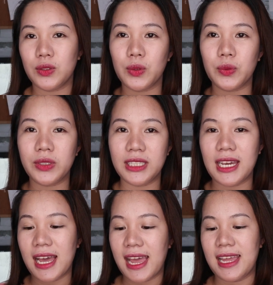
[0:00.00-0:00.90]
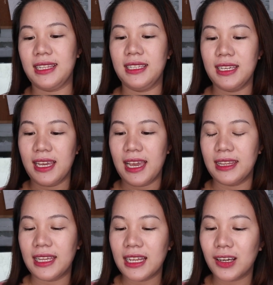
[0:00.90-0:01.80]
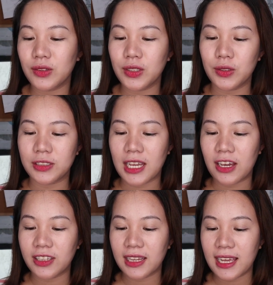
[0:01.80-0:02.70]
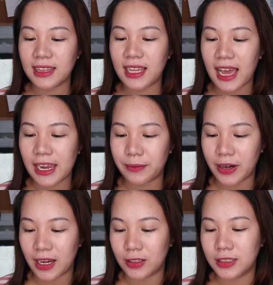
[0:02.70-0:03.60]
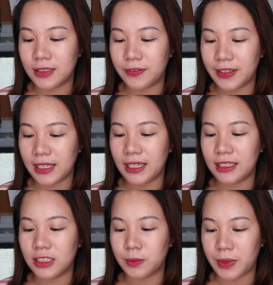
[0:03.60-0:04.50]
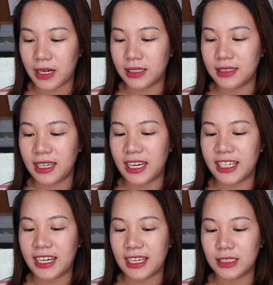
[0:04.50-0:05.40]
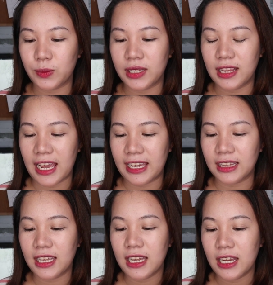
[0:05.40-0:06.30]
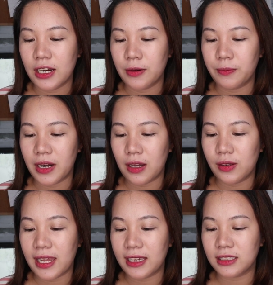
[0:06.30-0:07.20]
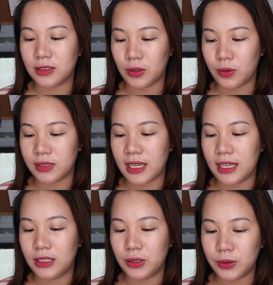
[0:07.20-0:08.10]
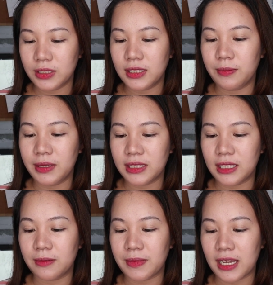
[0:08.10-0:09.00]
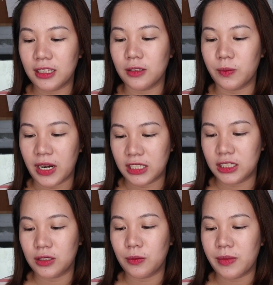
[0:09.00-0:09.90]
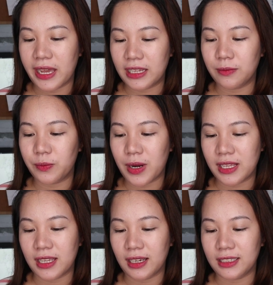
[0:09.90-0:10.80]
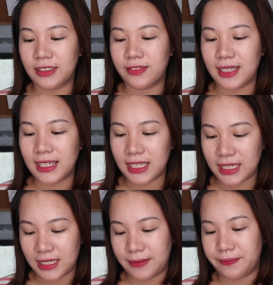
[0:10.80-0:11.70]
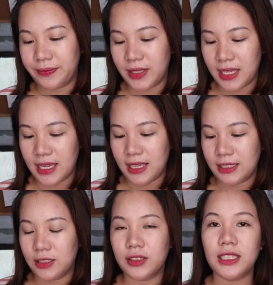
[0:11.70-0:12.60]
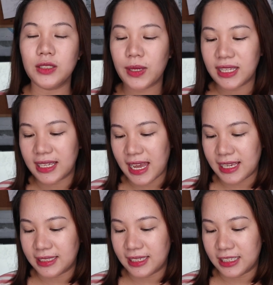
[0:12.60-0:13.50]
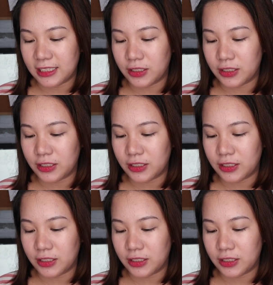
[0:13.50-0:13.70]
So, yeah. And then how to use? Outline the eyebrows, fill in sparse areas with light, brow-like strokes, and use the built-in paddle brush to blend product evenly. So, this one, guys, is